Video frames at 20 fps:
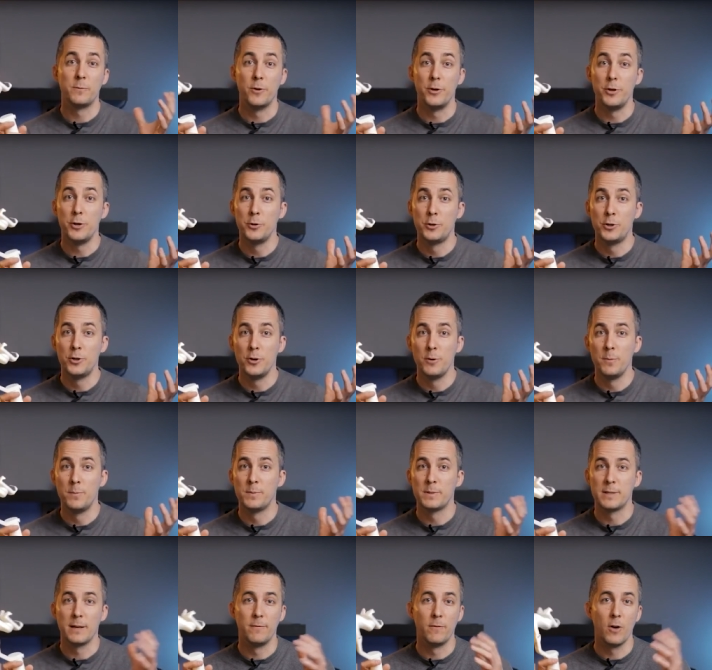for
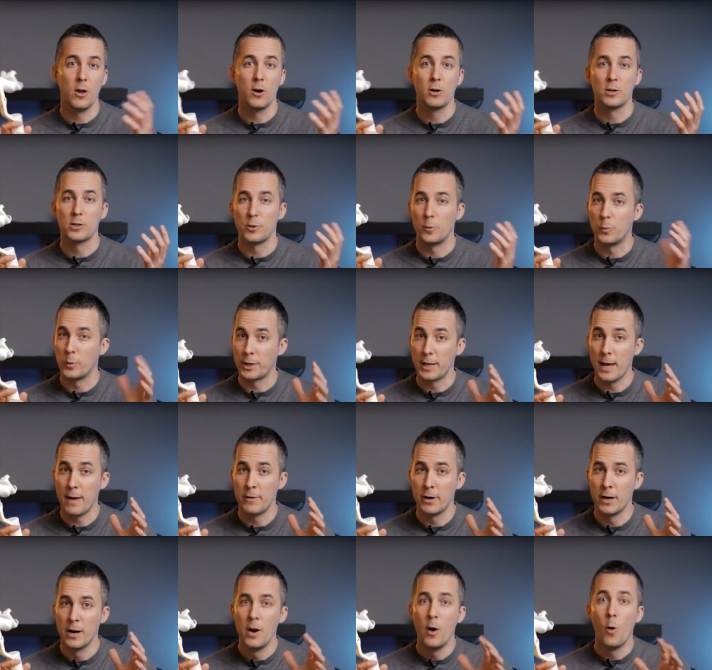YouTube, some vlogs or
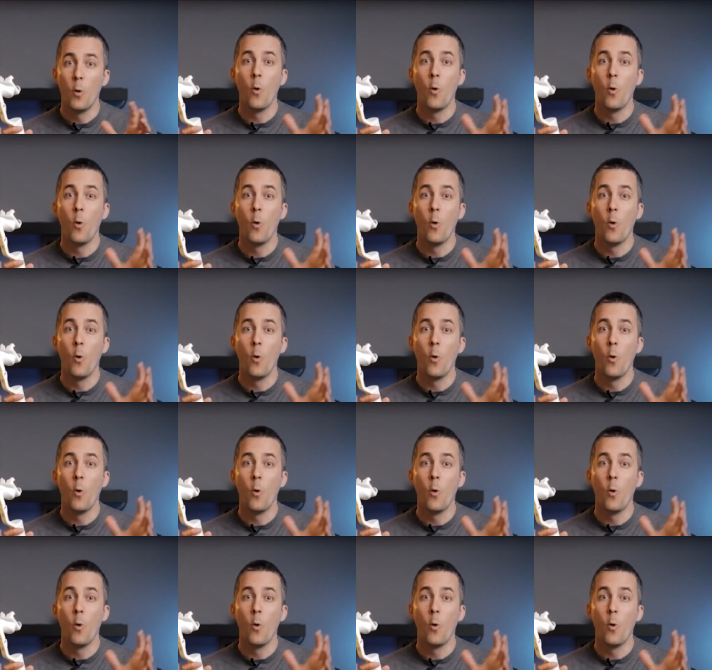whatever,